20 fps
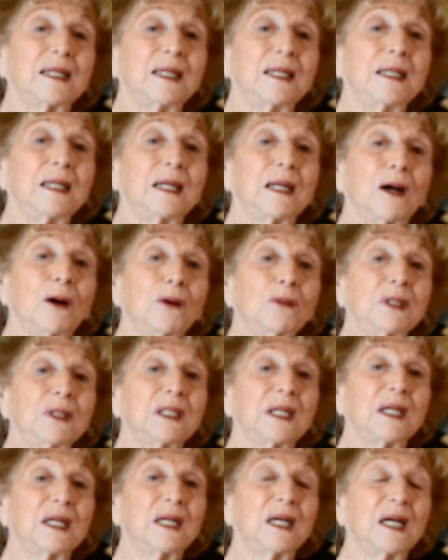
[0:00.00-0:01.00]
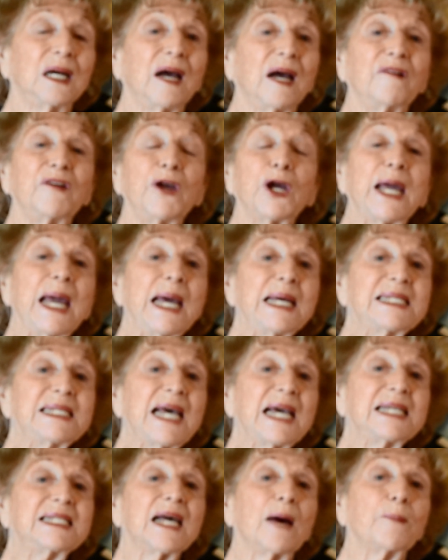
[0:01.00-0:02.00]
If you can't
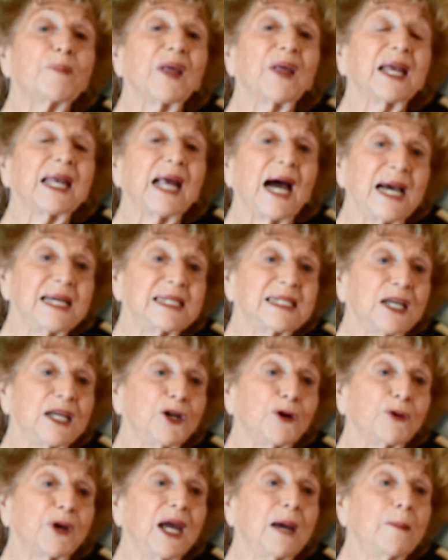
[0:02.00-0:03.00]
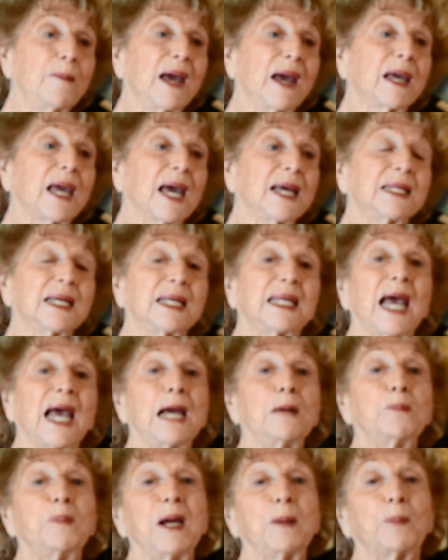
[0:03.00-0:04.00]
say something nice, and you can't
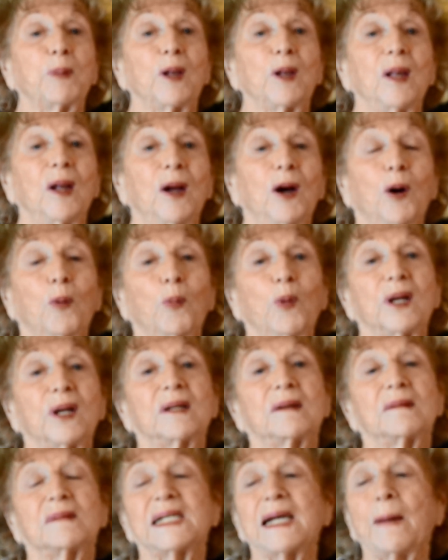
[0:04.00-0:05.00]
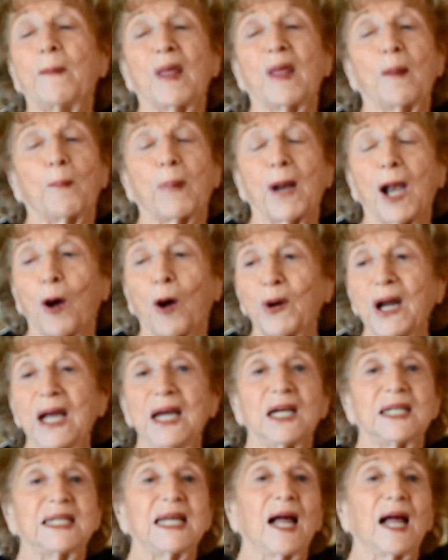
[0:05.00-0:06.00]
entertain people with some of the baloney
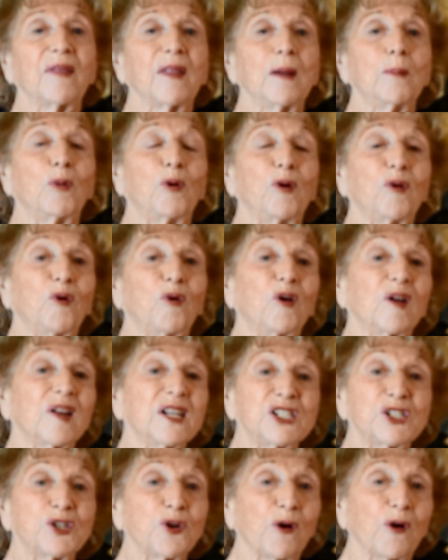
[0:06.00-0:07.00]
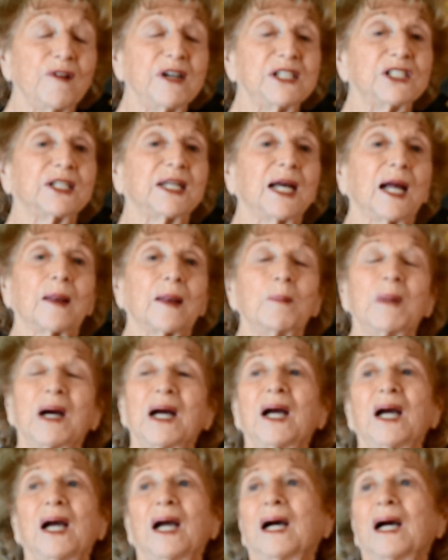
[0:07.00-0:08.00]
you tell them, or all the stories you tell them,
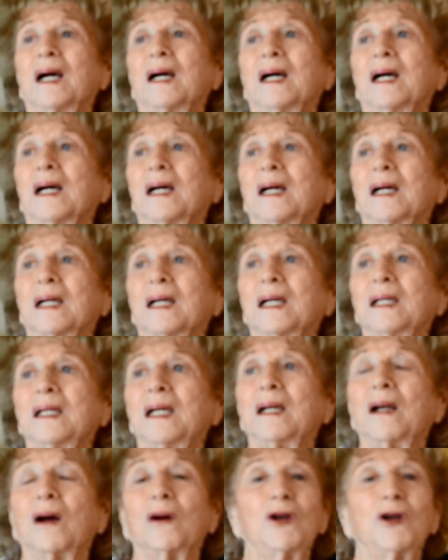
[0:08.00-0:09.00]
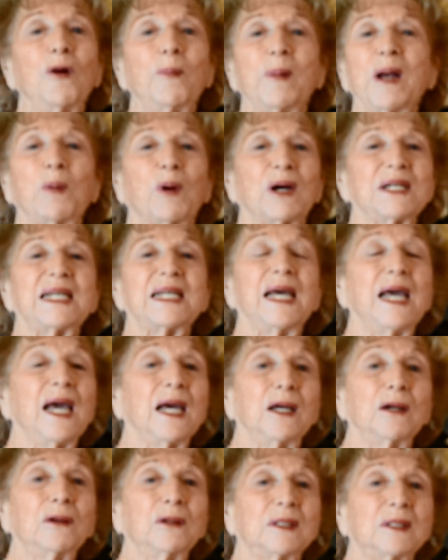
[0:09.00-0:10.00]
nobody wants to hear
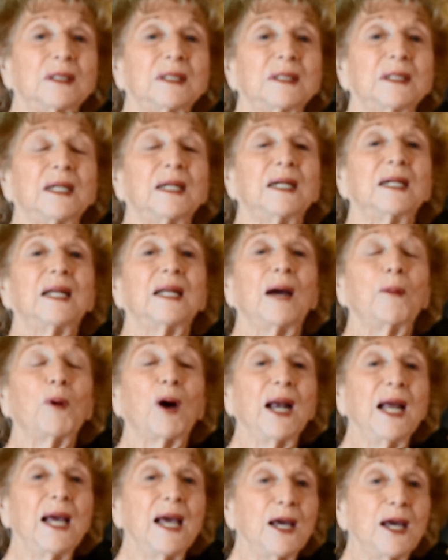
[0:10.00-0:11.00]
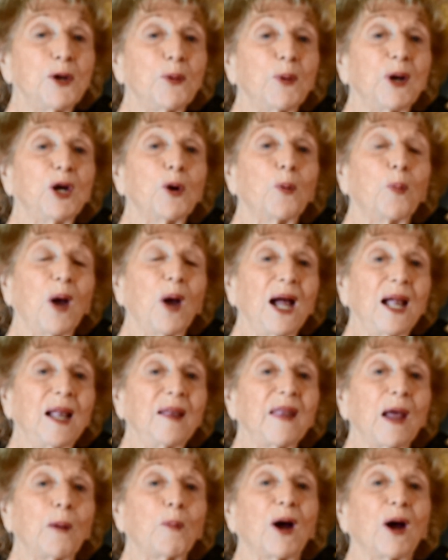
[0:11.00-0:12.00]
you. They want to hear you when you're well.
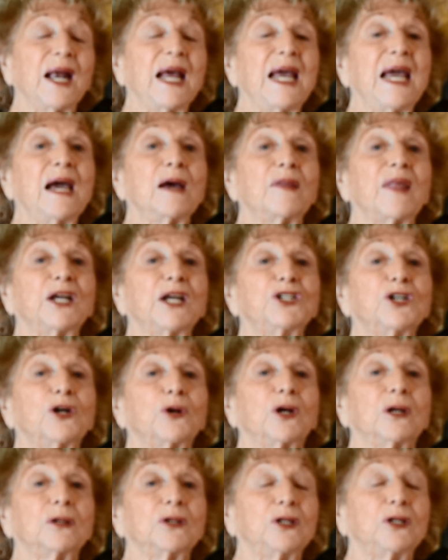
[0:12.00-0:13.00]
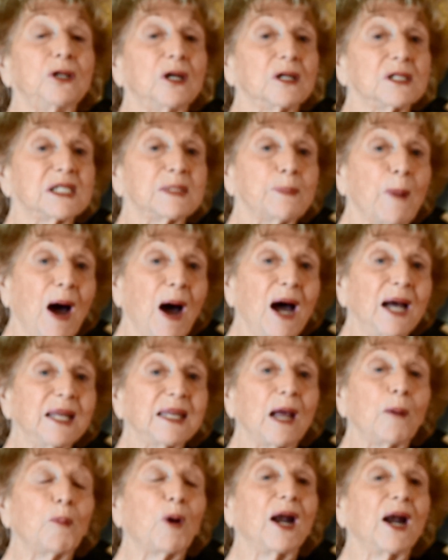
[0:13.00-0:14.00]
They want to hear that you're smart.
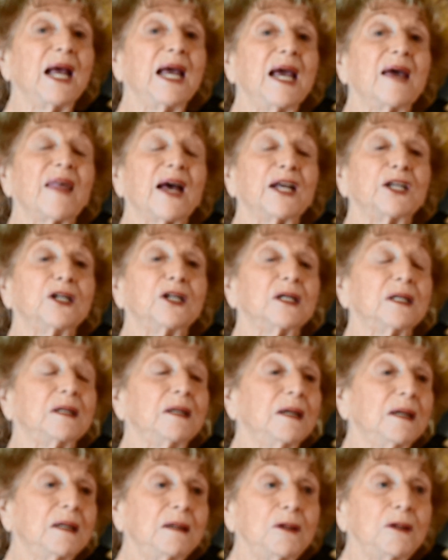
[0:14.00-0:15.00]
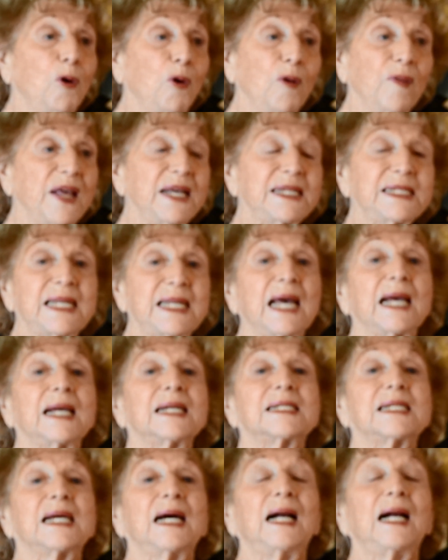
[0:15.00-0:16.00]
They want to hear that you all these
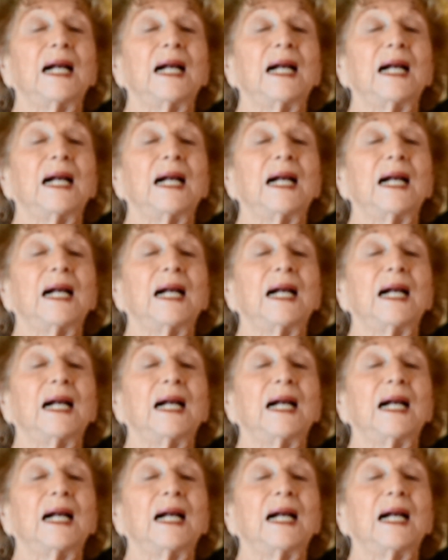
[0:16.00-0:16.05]
things.